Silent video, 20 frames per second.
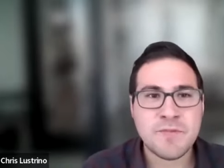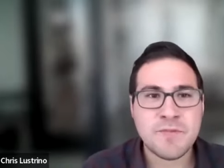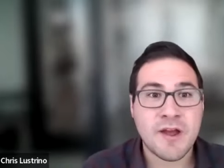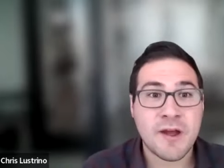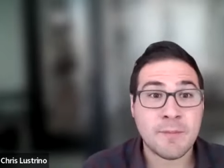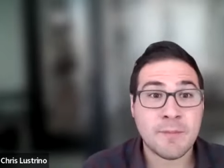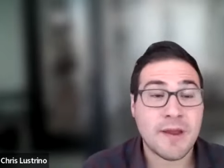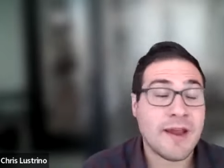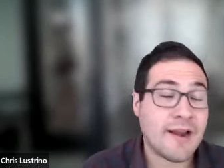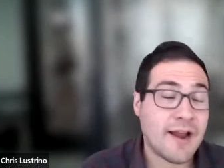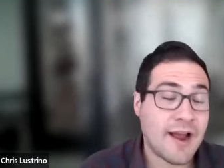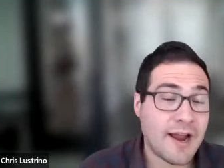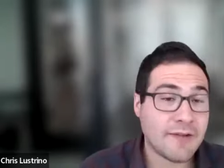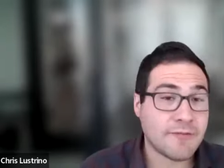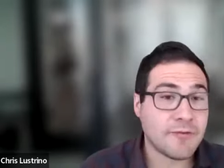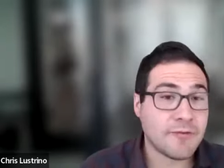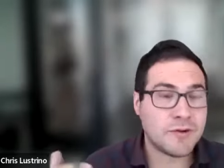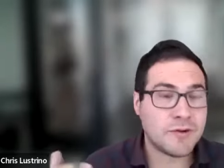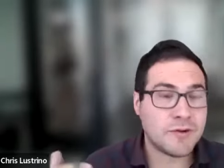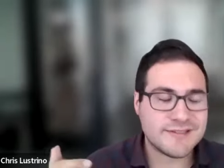um, and
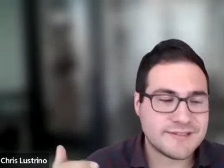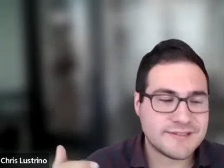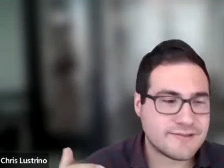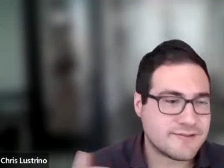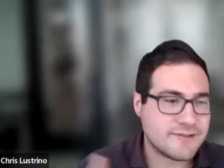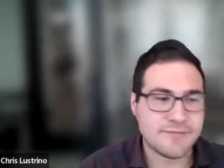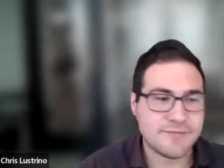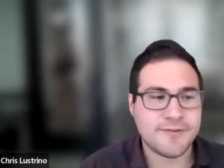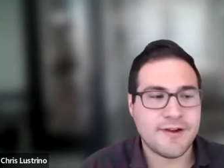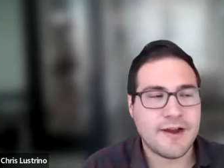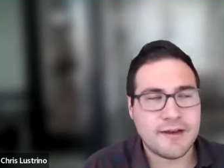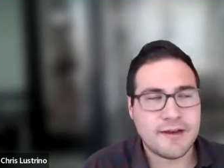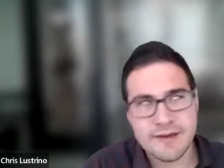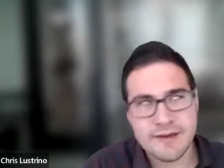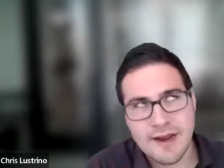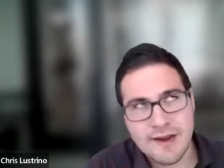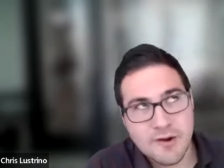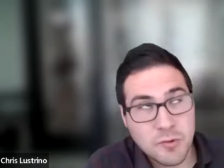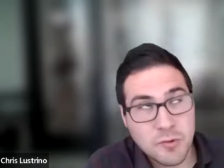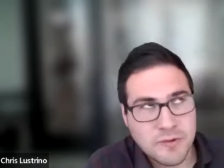i've always defined
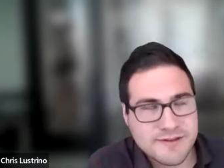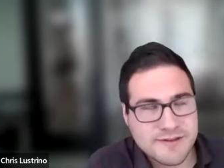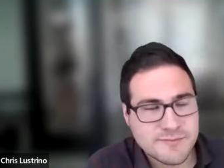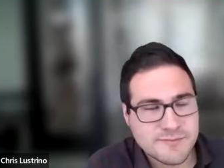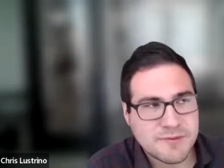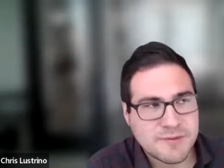not always